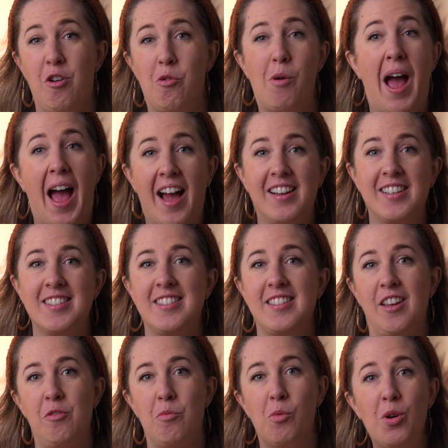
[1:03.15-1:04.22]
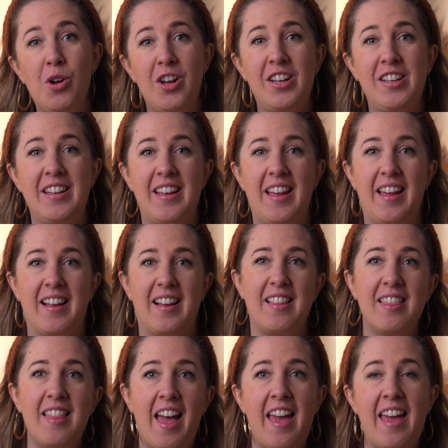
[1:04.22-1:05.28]
wax and wood and
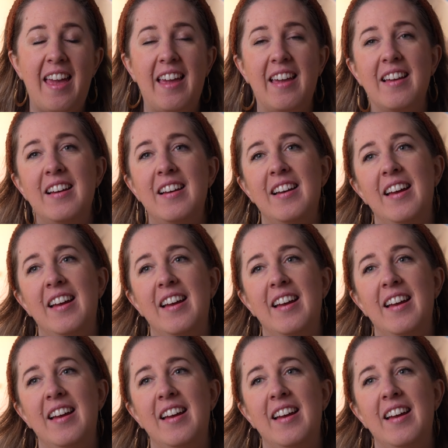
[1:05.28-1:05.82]
clay,